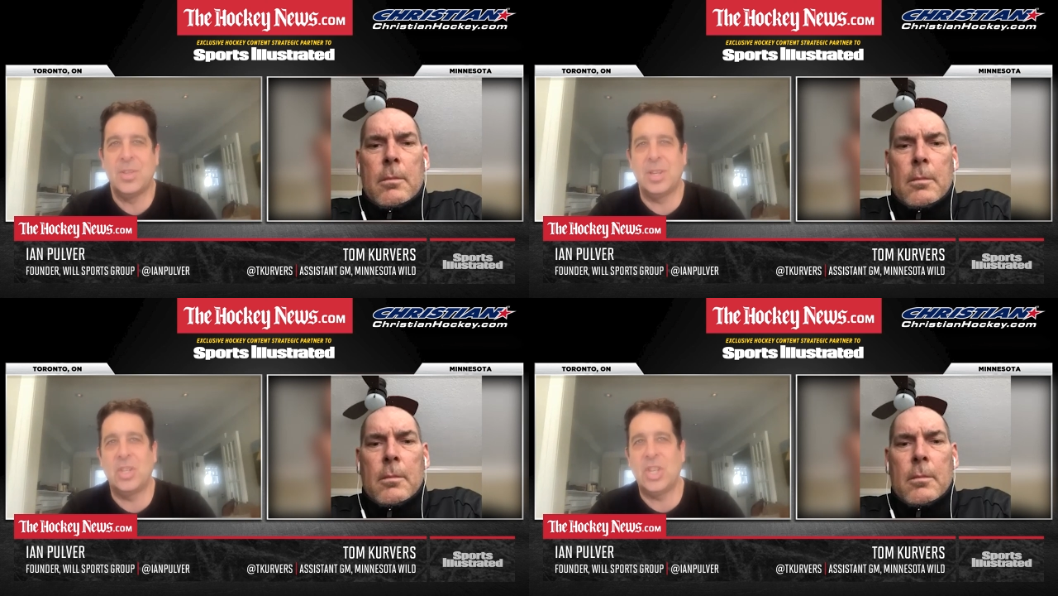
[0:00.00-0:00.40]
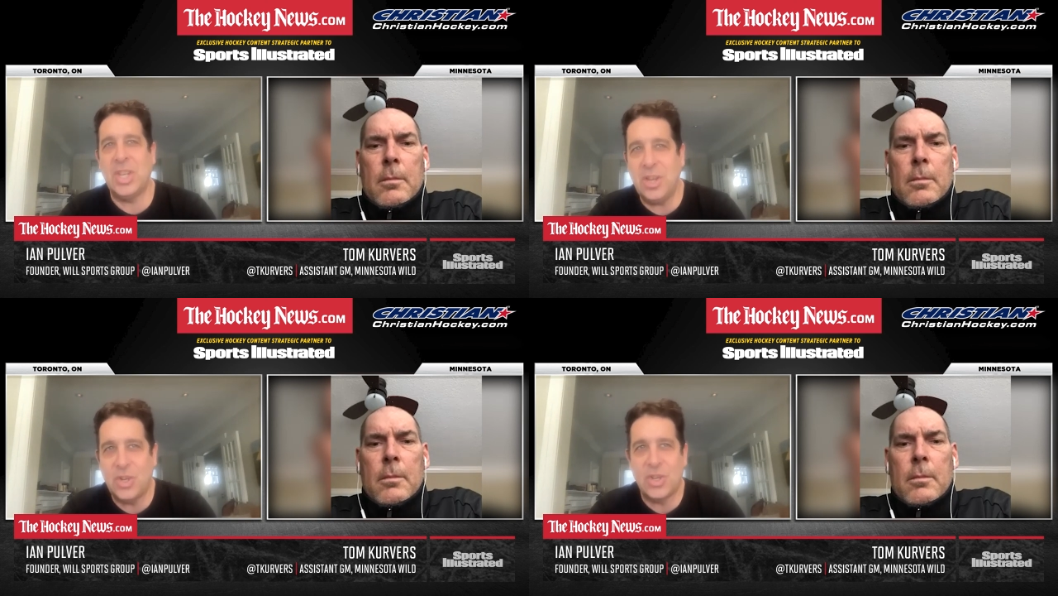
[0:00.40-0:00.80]
Speaker 1: to
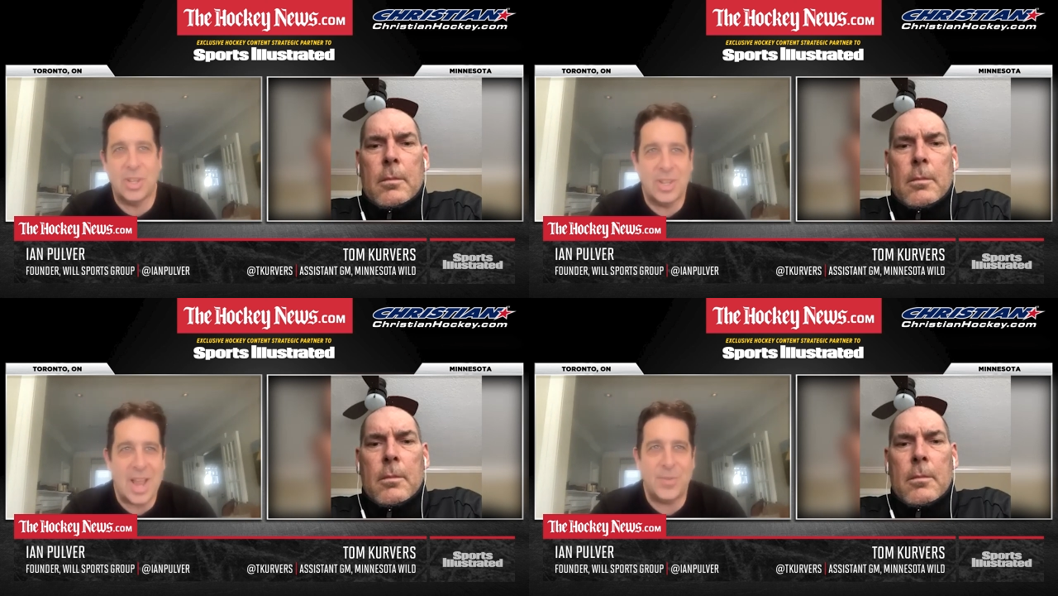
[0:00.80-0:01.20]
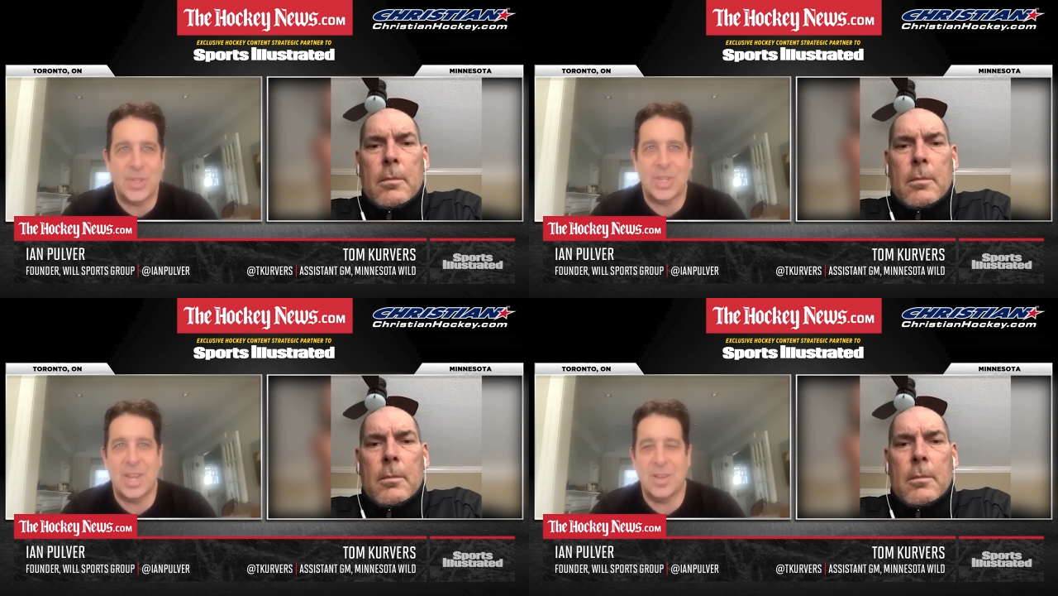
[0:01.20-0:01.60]
teach the life
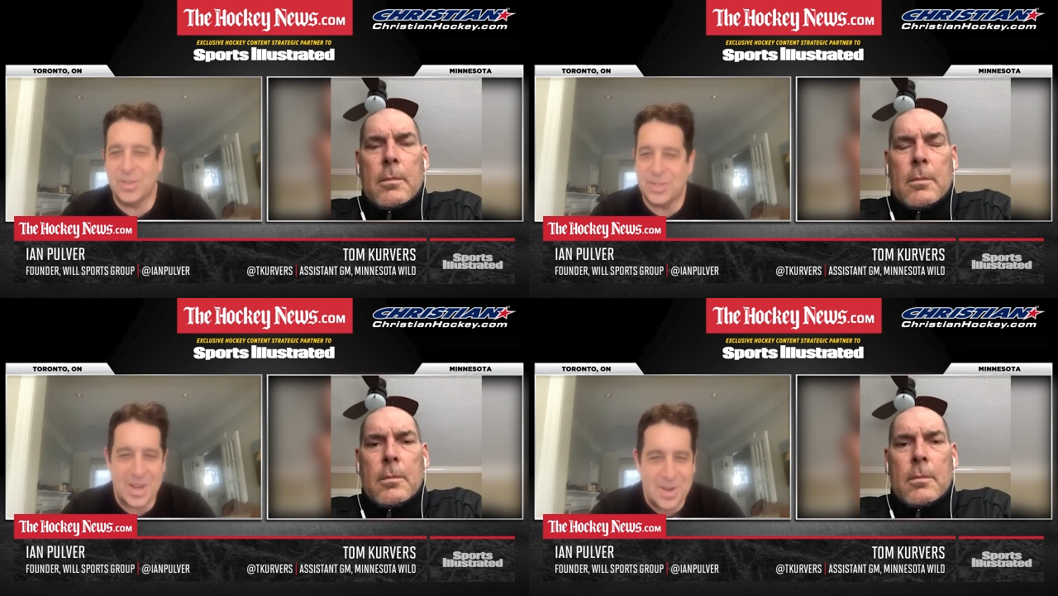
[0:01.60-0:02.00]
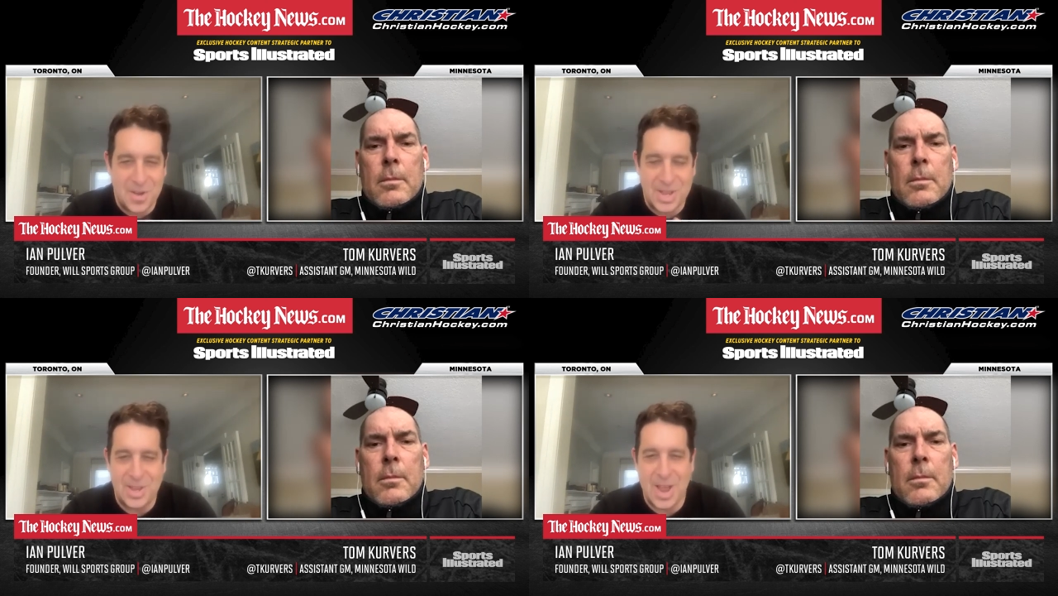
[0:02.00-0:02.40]
skills. I
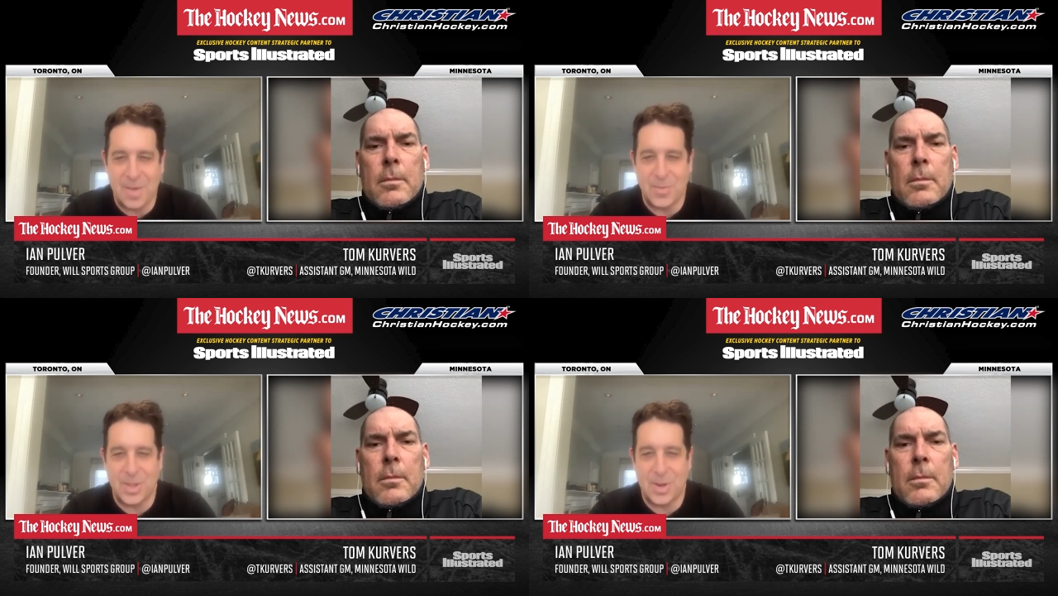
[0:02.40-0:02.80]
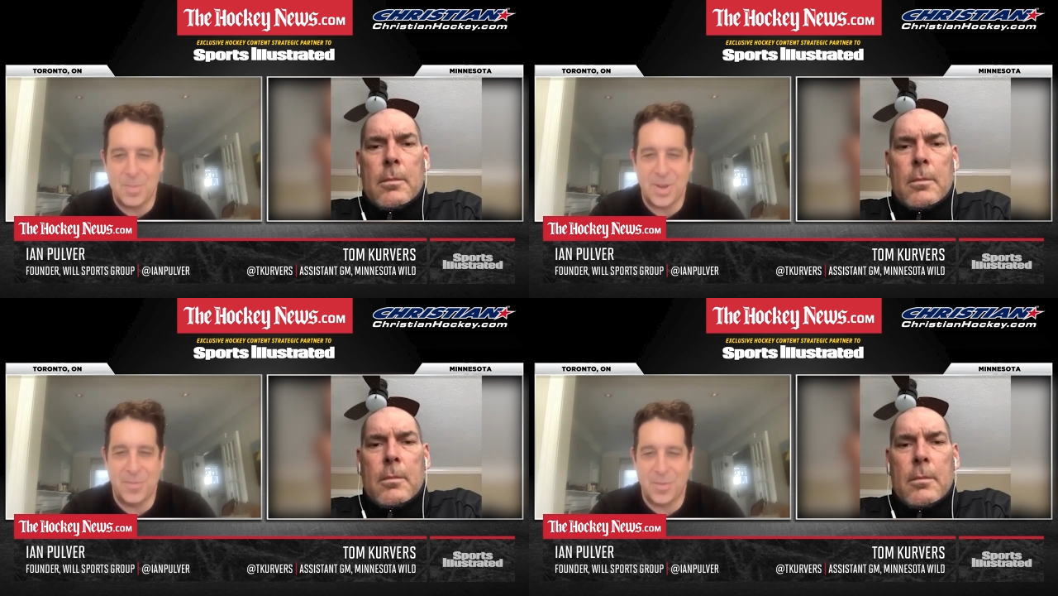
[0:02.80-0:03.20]
know that you have a little
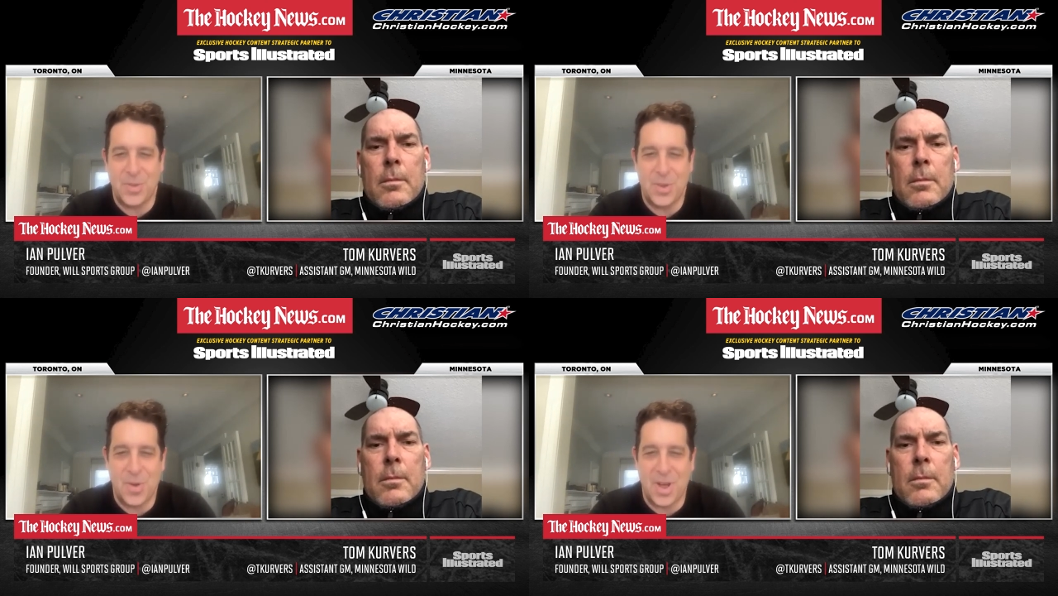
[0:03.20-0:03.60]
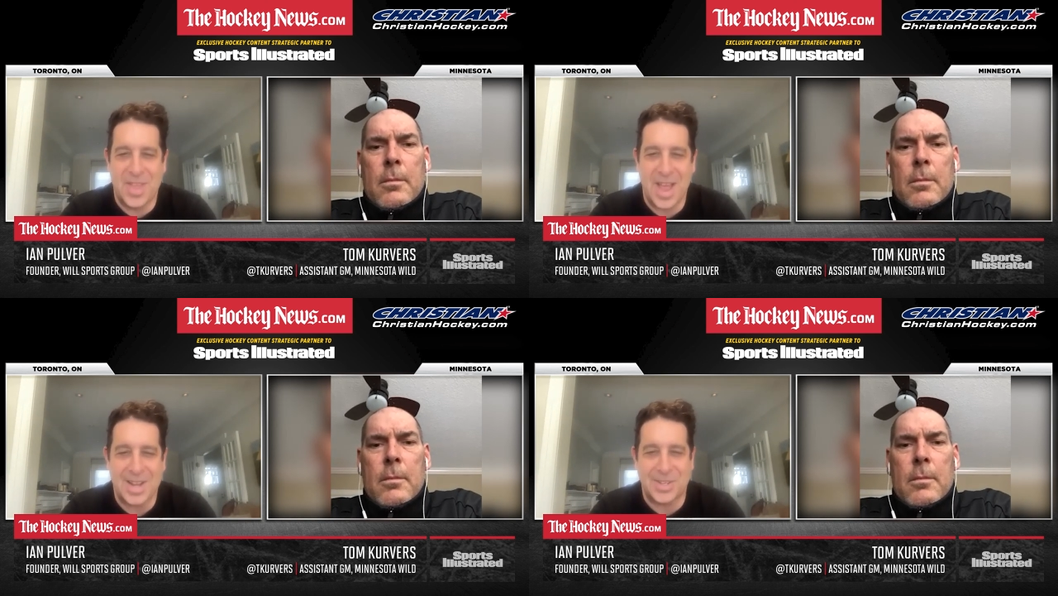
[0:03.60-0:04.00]
bit of a view on
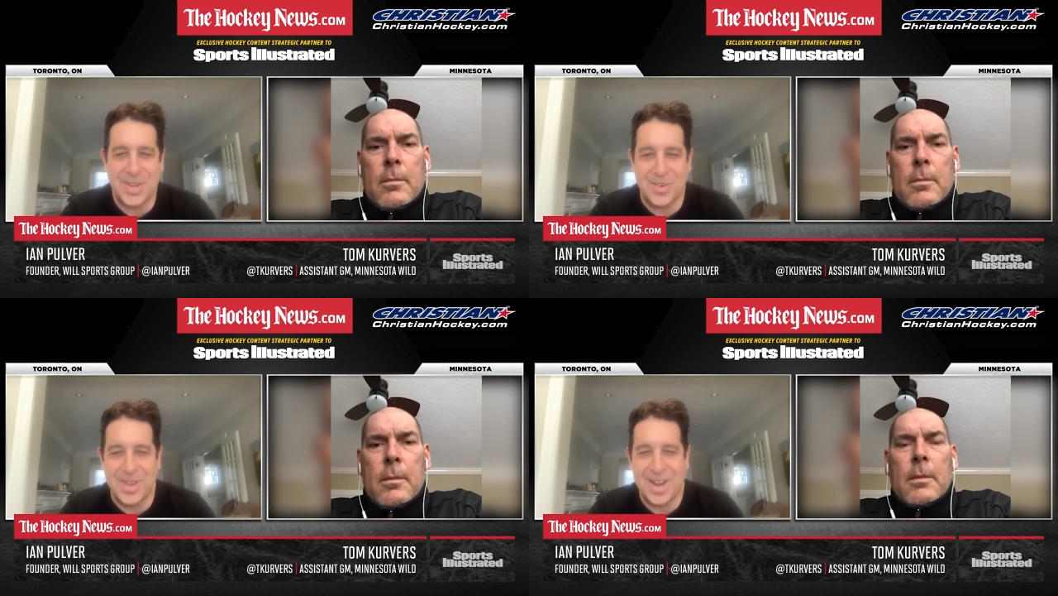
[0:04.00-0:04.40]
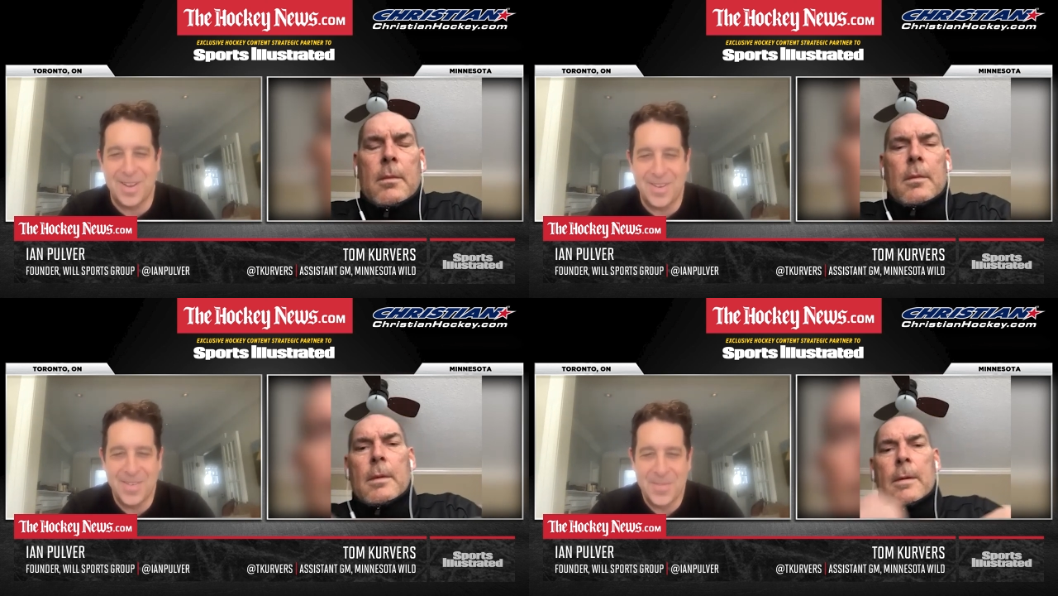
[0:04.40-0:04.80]
that too, you know?